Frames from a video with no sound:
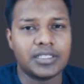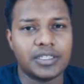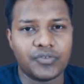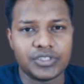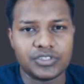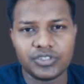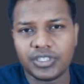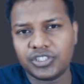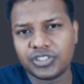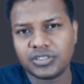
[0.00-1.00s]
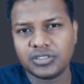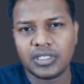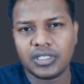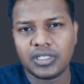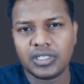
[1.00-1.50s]
the differentiation,
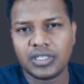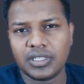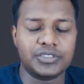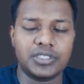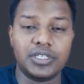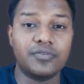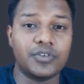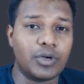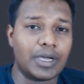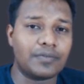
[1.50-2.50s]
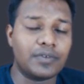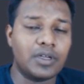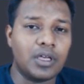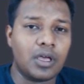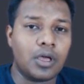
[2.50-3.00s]
integration, if you have